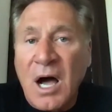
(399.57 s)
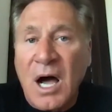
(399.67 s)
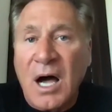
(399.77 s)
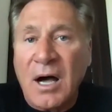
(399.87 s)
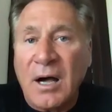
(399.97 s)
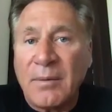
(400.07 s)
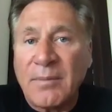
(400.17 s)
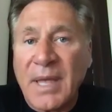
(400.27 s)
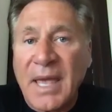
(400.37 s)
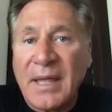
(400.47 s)

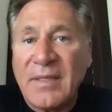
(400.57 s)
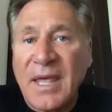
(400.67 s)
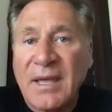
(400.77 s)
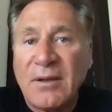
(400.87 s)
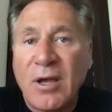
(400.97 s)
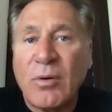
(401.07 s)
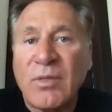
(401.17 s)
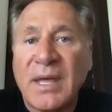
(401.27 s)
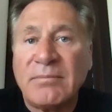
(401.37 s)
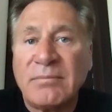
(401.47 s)
And they know
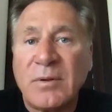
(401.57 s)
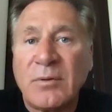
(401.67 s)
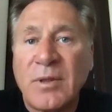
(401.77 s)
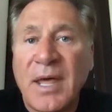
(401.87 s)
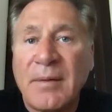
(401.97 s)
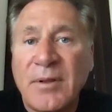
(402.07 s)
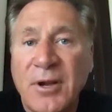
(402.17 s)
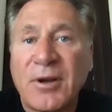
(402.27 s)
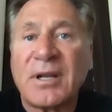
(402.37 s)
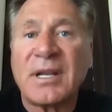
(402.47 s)
that
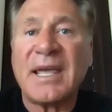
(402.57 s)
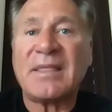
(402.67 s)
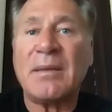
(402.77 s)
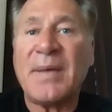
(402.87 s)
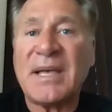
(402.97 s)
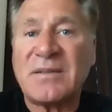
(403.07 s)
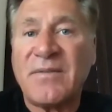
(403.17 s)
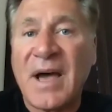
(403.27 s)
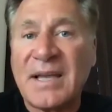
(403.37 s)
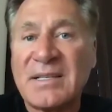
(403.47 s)
they're going to get the best
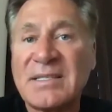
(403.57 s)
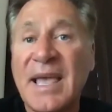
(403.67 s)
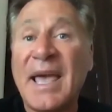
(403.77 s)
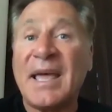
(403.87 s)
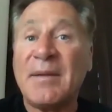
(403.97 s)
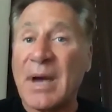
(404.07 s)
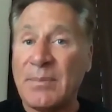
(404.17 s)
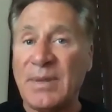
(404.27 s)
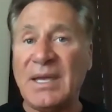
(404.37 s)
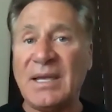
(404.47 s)
advice. And
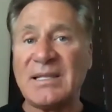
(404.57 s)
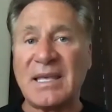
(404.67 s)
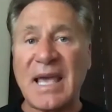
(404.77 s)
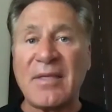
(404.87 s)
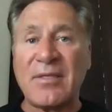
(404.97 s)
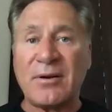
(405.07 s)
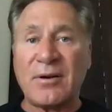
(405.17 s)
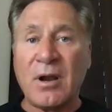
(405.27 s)
by being together,